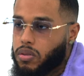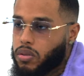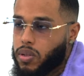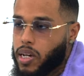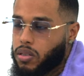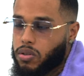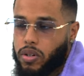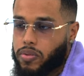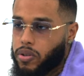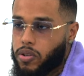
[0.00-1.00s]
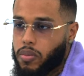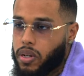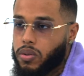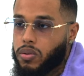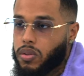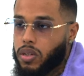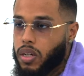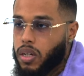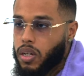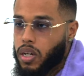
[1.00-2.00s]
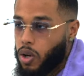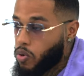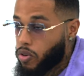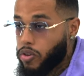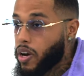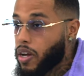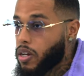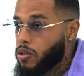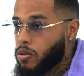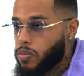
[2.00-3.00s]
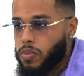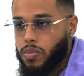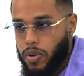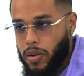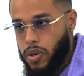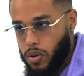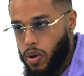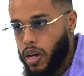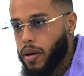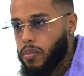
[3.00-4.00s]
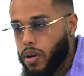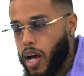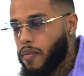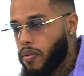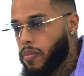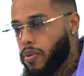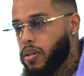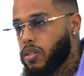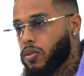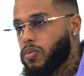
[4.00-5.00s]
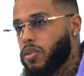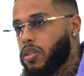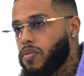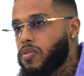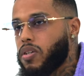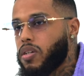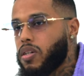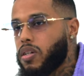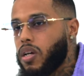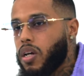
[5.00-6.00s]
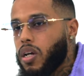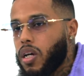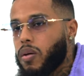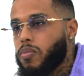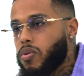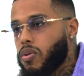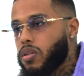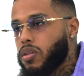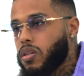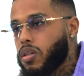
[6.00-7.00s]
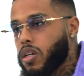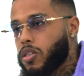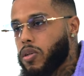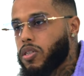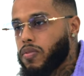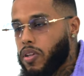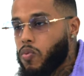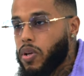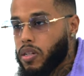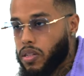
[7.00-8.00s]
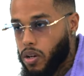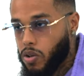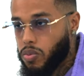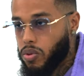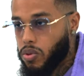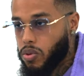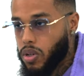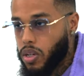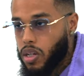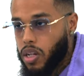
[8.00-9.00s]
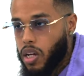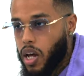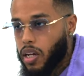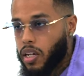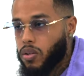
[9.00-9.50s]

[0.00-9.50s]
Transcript: so I had to do everything on my own. Mm. I don't regret it. Made me who I am, but having yeah. an apprenticeship is definitely important, especially if they're willing to help you and they